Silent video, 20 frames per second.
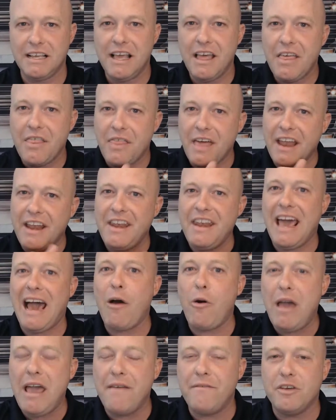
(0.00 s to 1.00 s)
that now
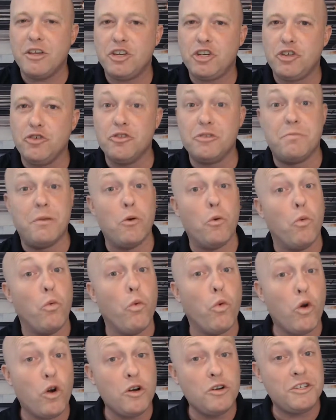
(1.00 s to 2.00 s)
have issues that
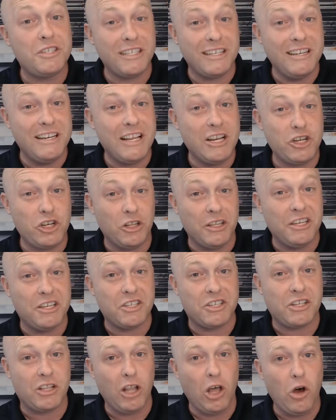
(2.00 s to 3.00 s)
weren't initially
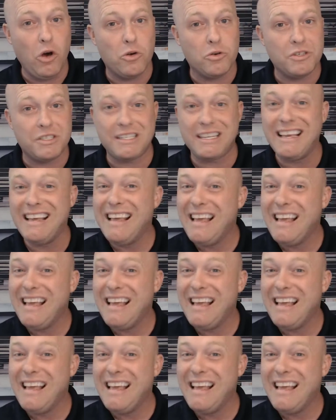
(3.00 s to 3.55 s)
disclosed,